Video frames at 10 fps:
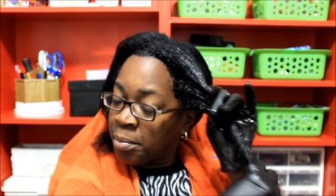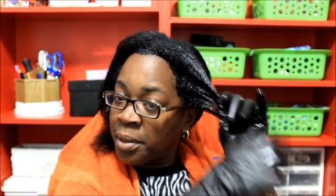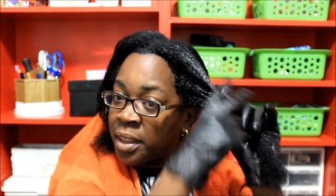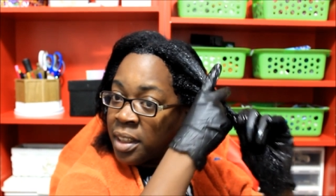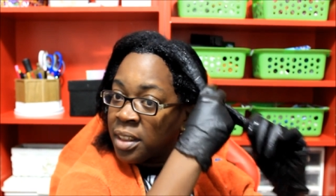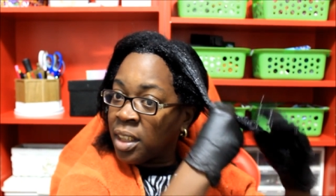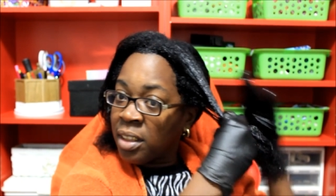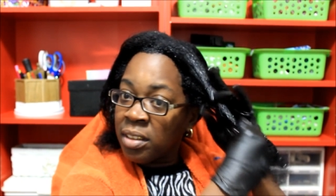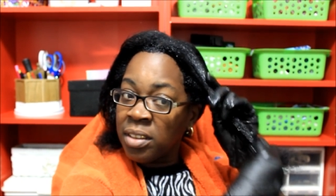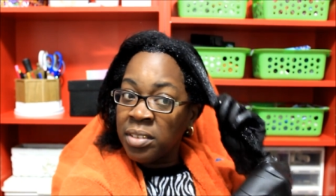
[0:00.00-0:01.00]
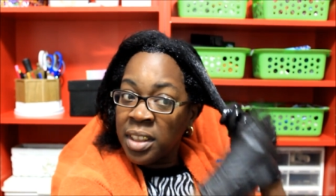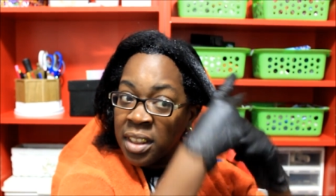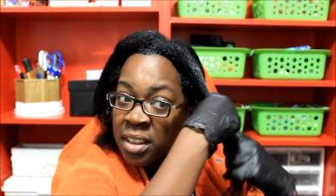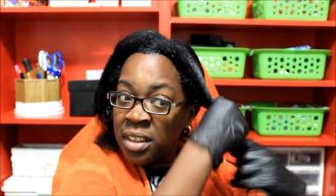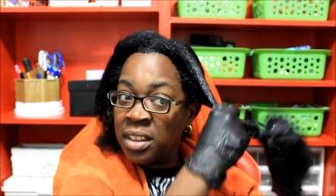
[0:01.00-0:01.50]
Put this all on
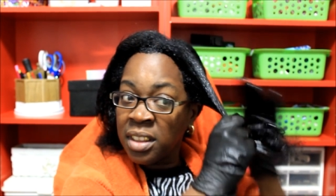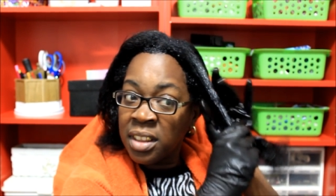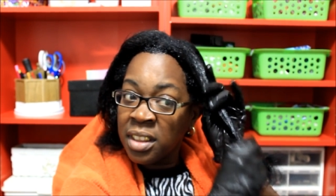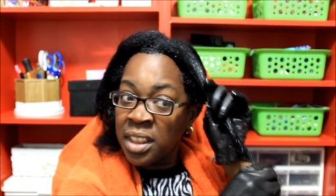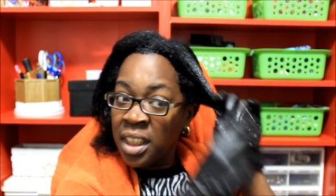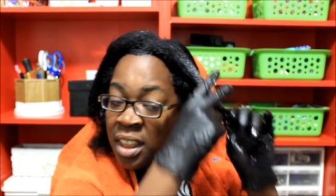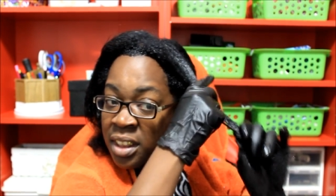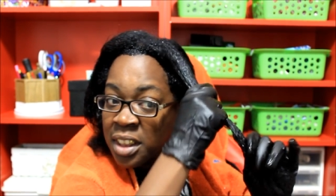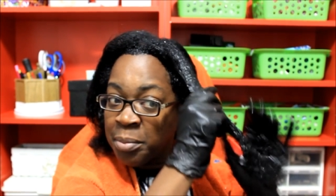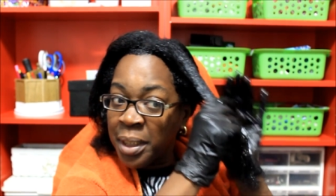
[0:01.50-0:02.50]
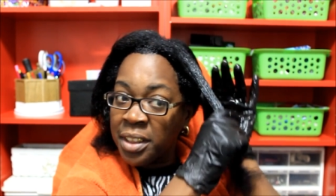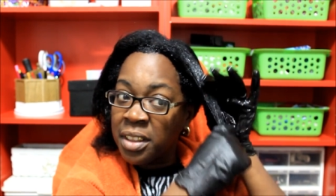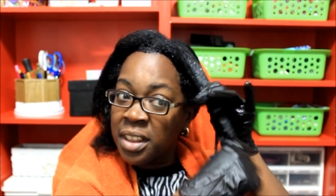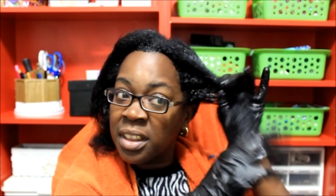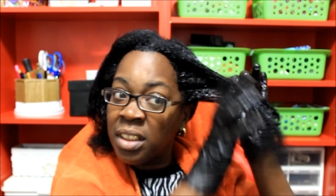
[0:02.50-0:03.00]
there. Just make
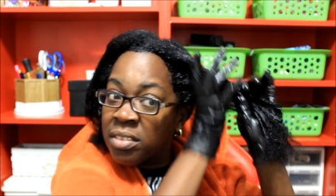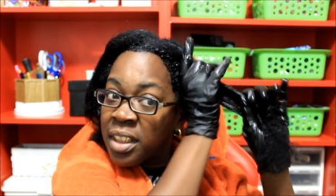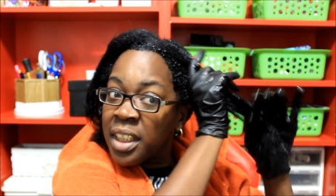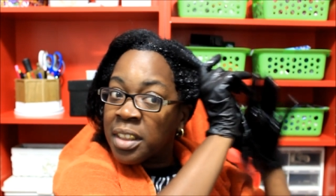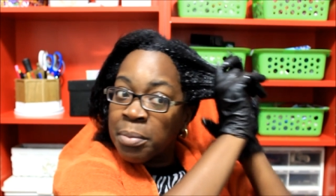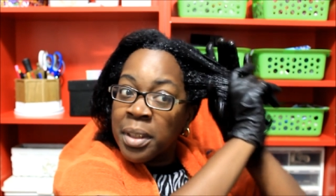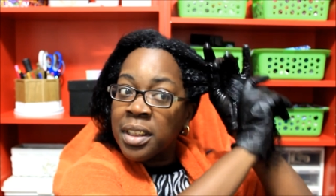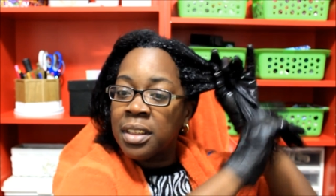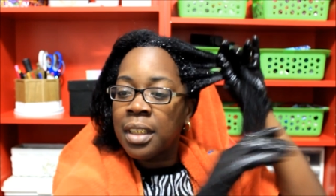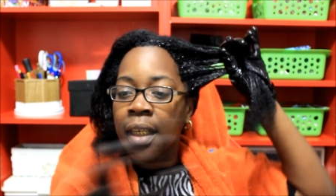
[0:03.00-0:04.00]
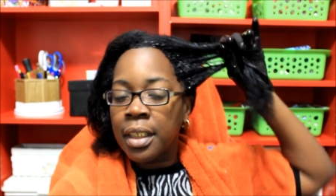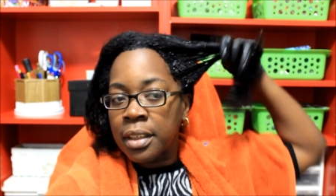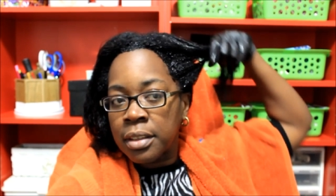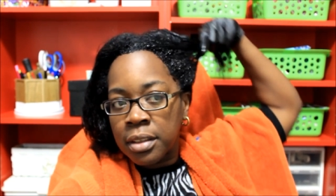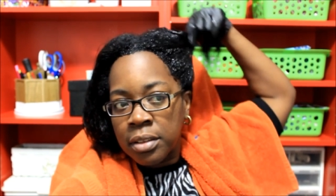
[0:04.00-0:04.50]
sure it's on there as much as I
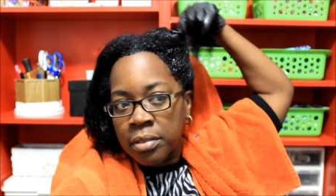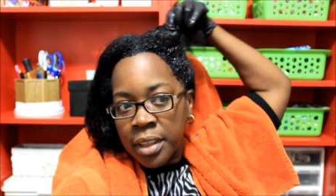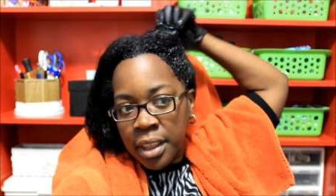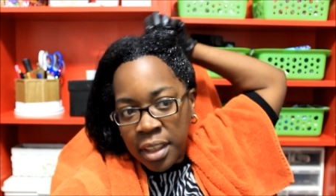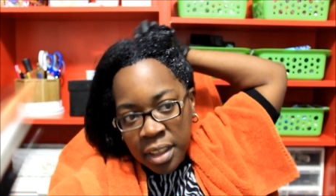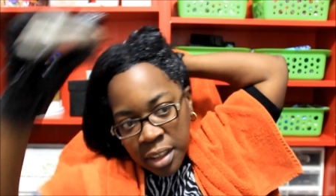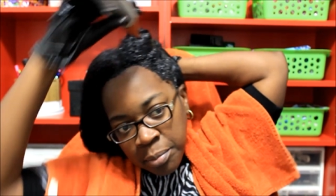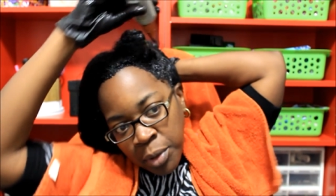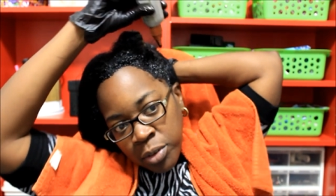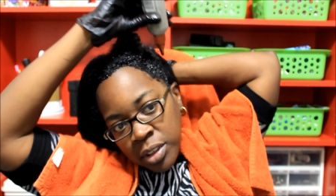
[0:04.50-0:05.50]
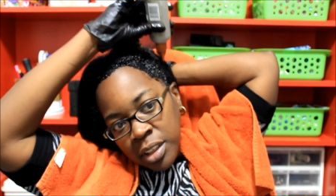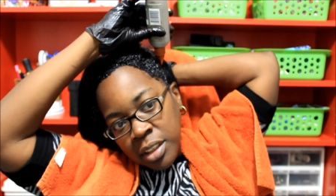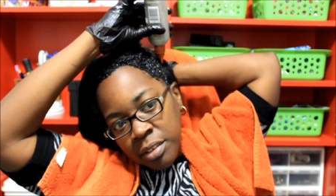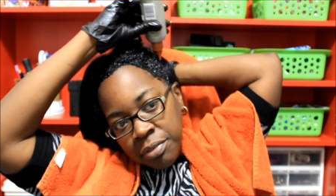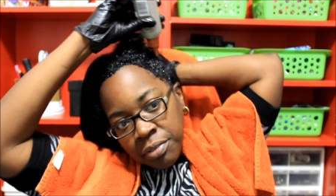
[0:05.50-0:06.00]
can, you know, get it mostly
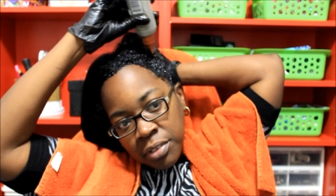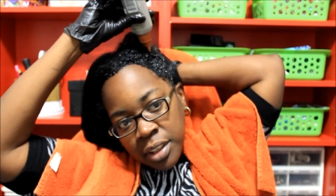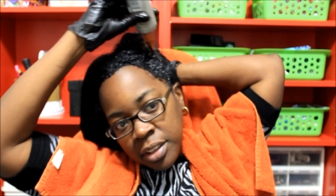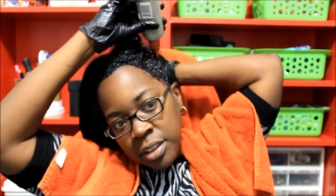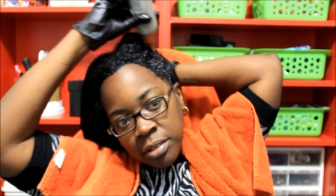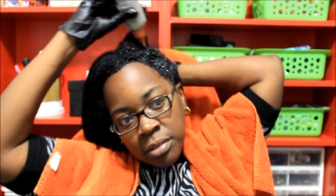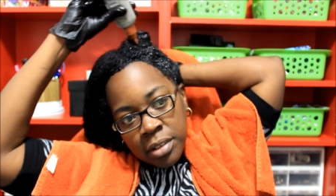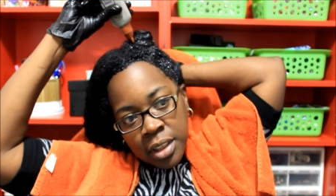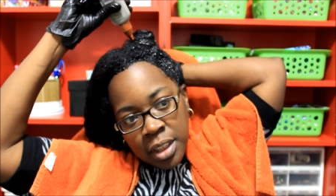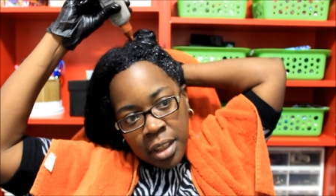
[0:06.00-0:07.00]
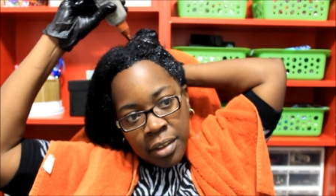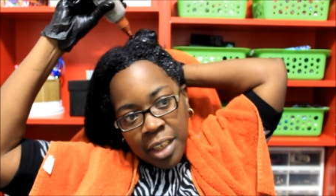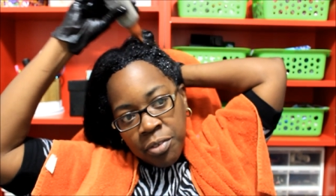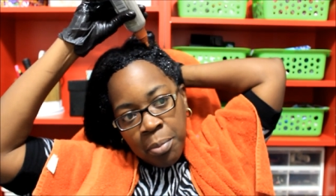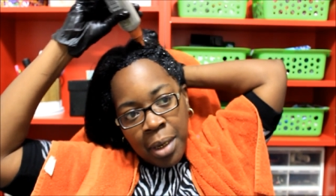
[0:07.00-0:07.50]
in the front too, because
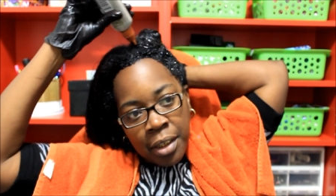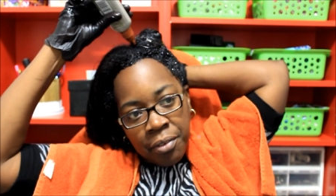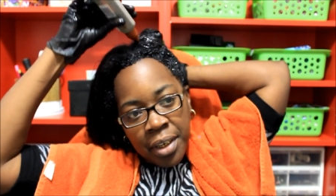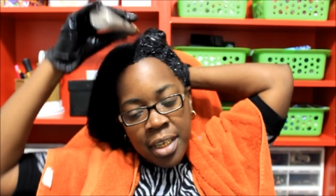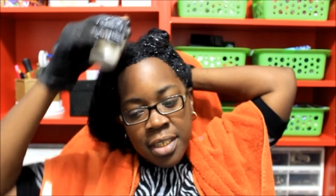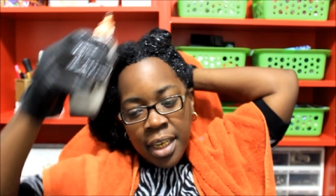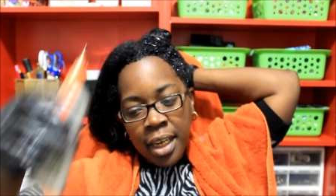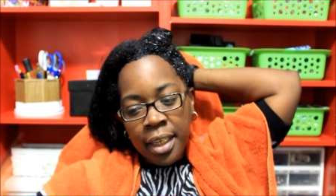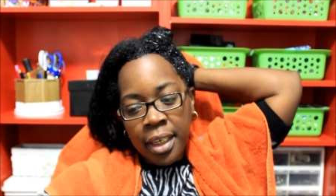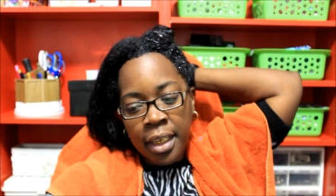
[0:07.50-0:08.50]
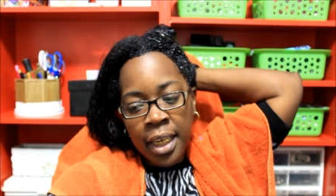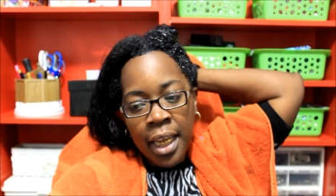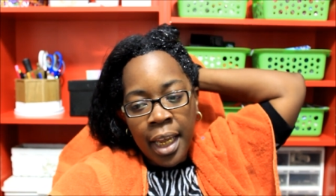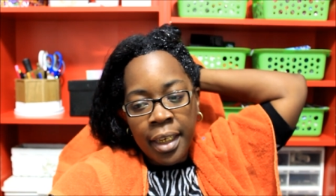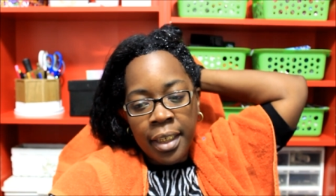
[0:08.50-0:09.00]
that's what my gray is hair
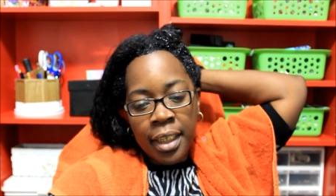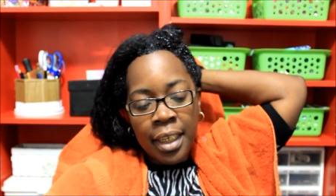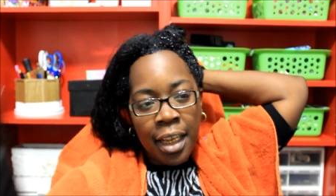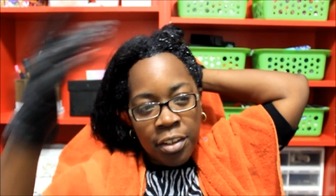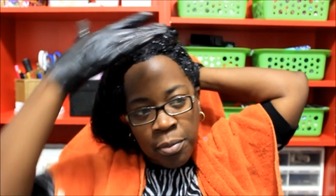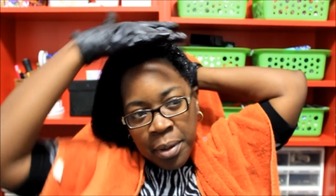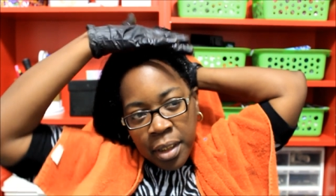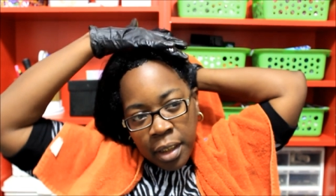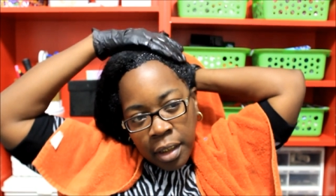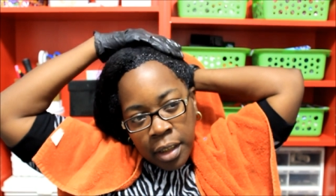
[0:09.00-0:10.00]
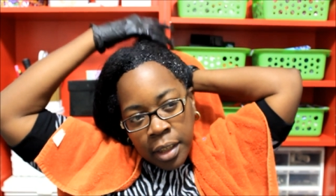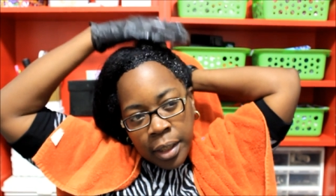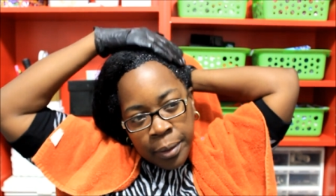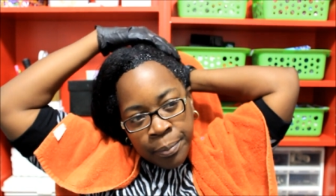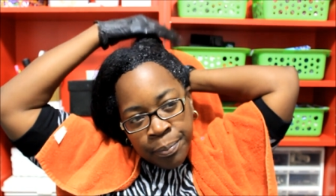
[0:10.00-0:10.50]
at. And then after you be done,
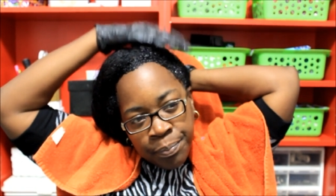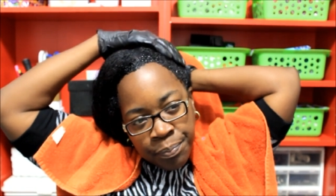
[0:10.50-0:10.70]
um,